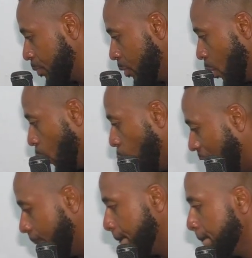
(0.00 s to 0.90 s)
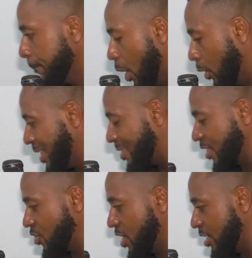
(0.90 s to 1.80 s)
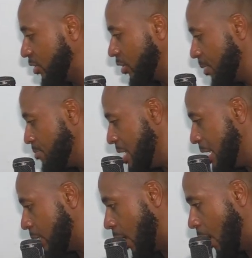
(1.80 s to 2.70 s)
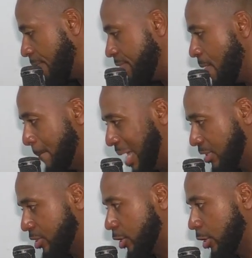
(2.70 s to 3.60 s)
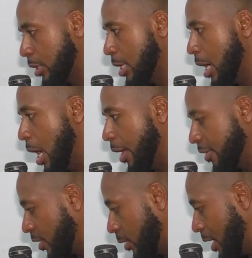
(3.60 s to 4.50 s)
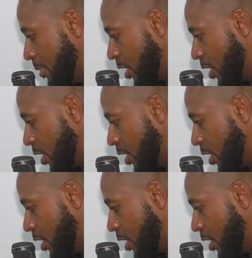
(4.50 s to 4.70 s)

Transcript: well. Now, let's get straight into the meat of the matter. All right, so let me just